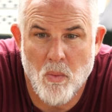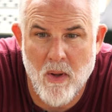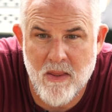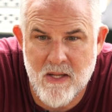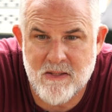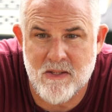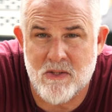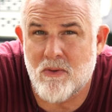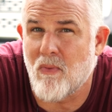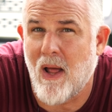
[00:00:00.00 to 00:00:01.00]
when this
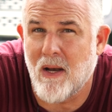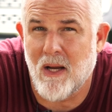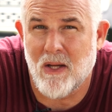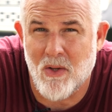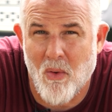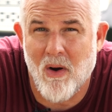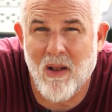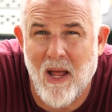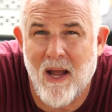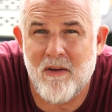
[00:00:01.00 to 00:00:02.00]
is threatening your
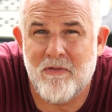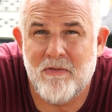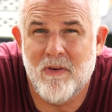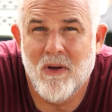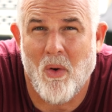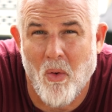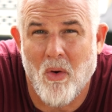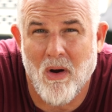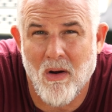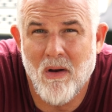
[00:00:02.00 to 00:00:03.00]
life
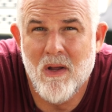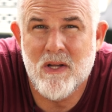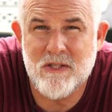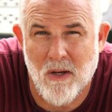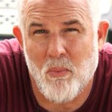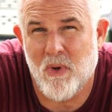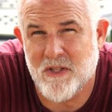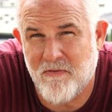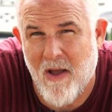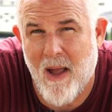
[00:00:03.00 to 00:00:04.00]
or
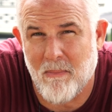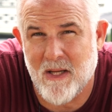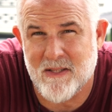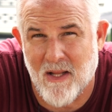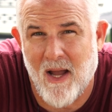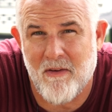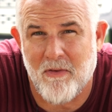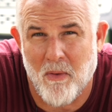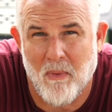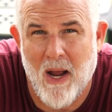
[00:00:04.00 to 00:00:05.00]
someone's family's life
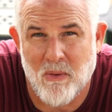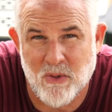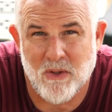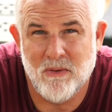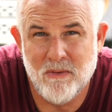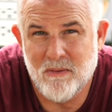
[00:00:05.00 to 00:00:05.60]
around you.